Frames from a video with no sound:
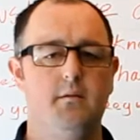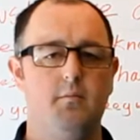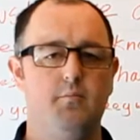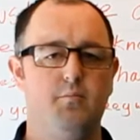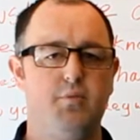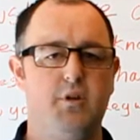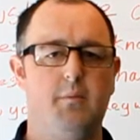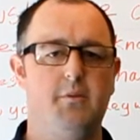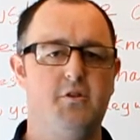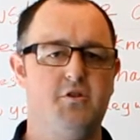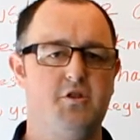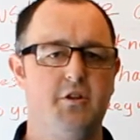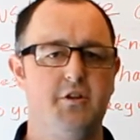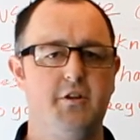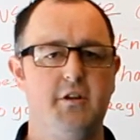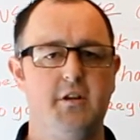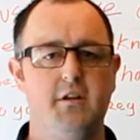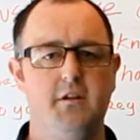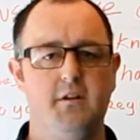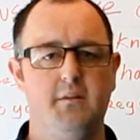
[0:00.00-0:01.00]
plumbers
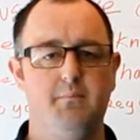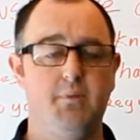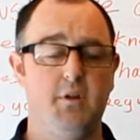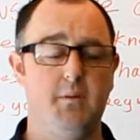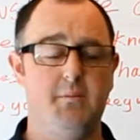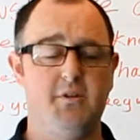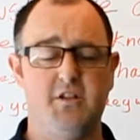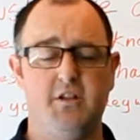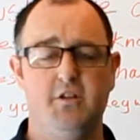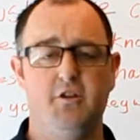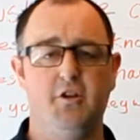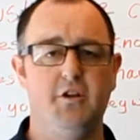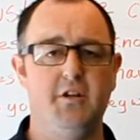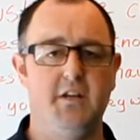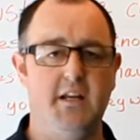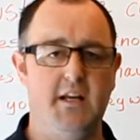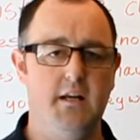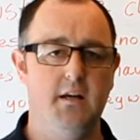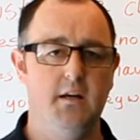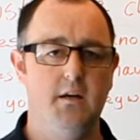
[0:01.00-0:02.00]
in
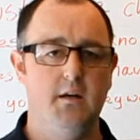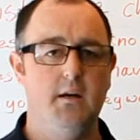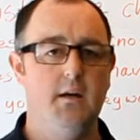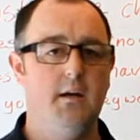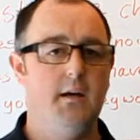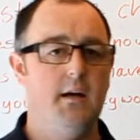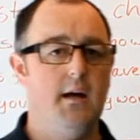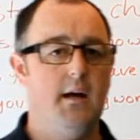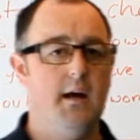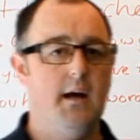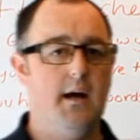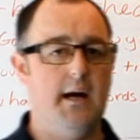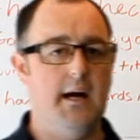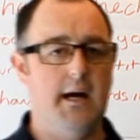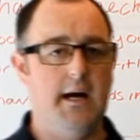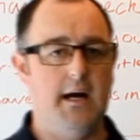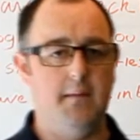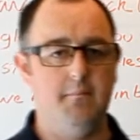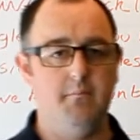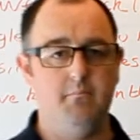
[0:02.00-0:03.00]
Dundee,
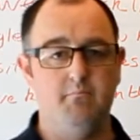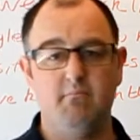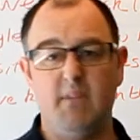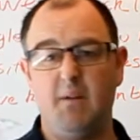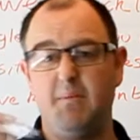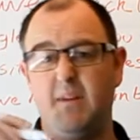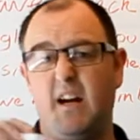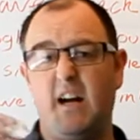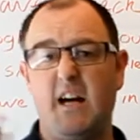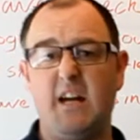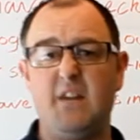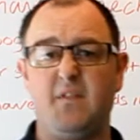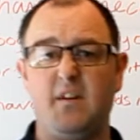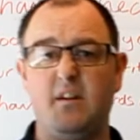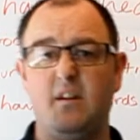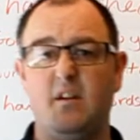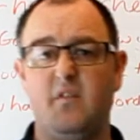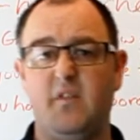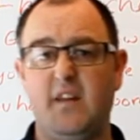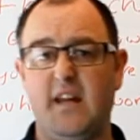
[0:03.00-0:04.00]
maybe a
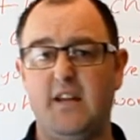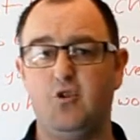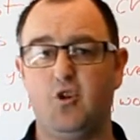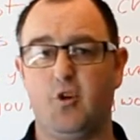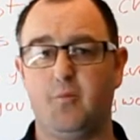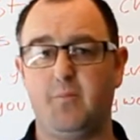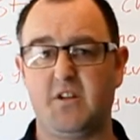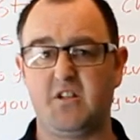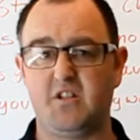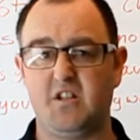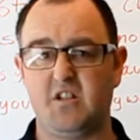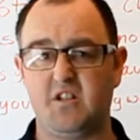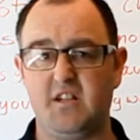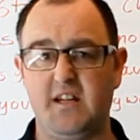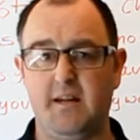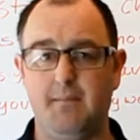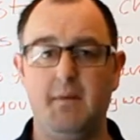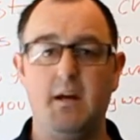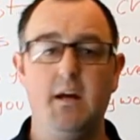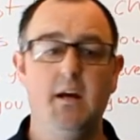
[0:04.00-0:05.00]
hyphen, then your business
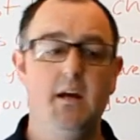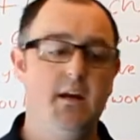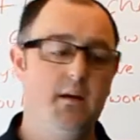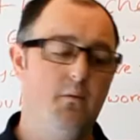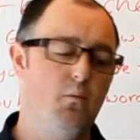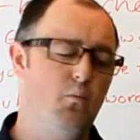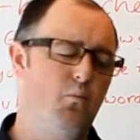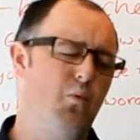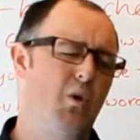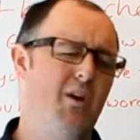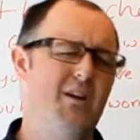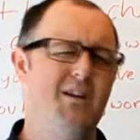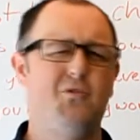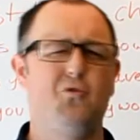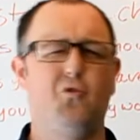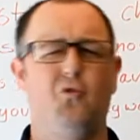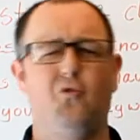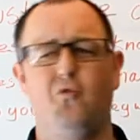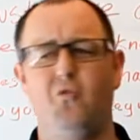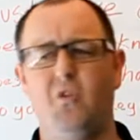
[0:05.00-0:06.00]
name. What you
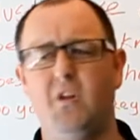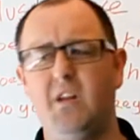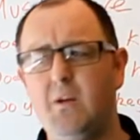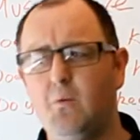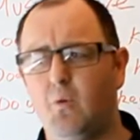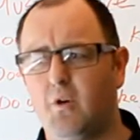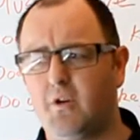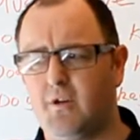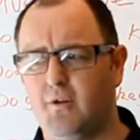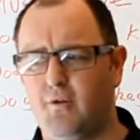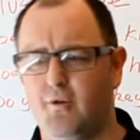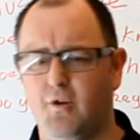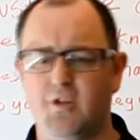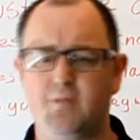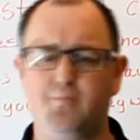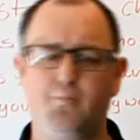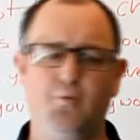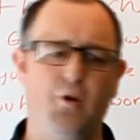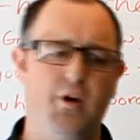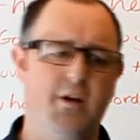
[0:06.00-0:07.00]
don't really want to do is
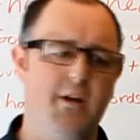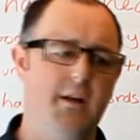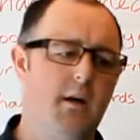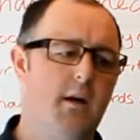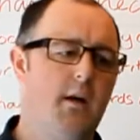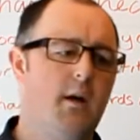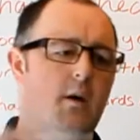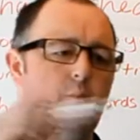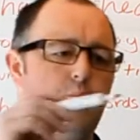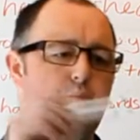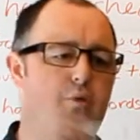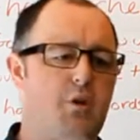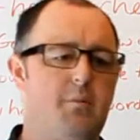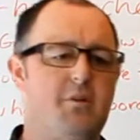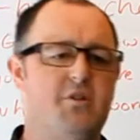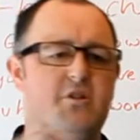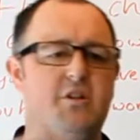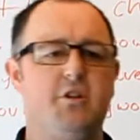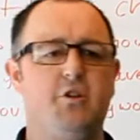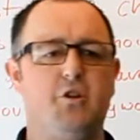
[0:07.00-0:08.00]
put in
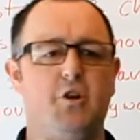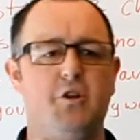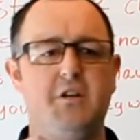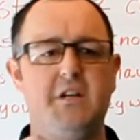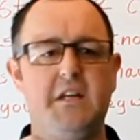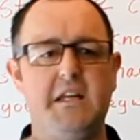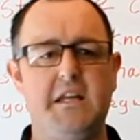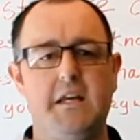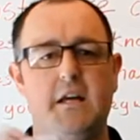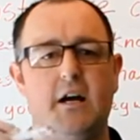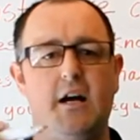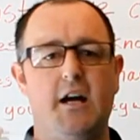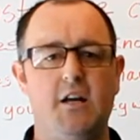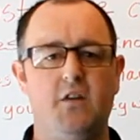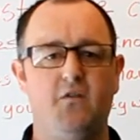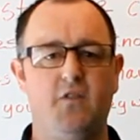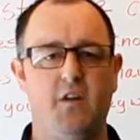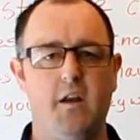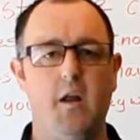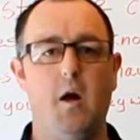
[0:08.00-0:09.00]
plumbers in Dundee,
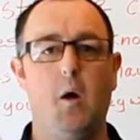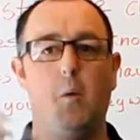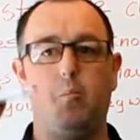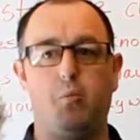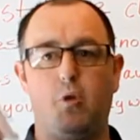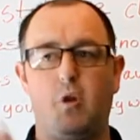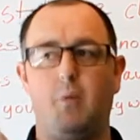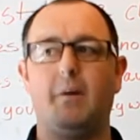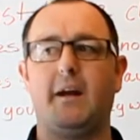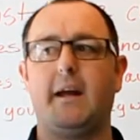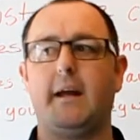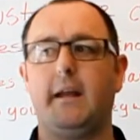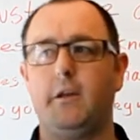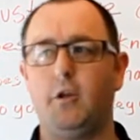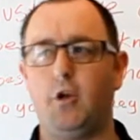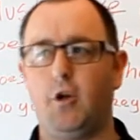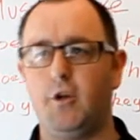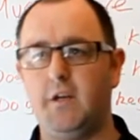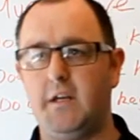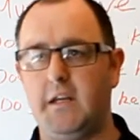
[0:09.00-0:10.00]
hyphen, plumbing
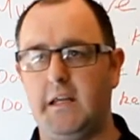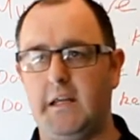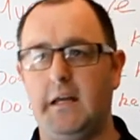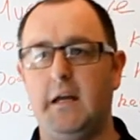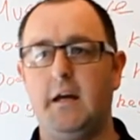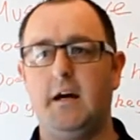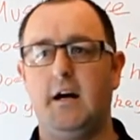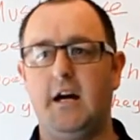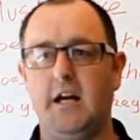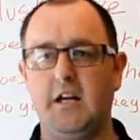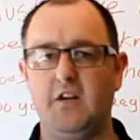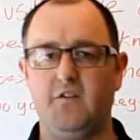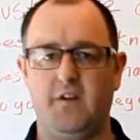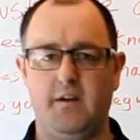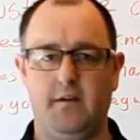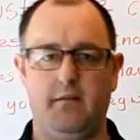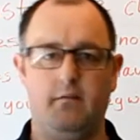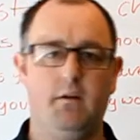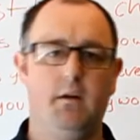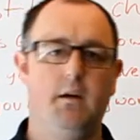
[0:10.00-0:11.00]
in Dundee,
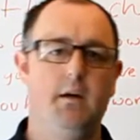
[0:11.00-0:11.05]
hyphen,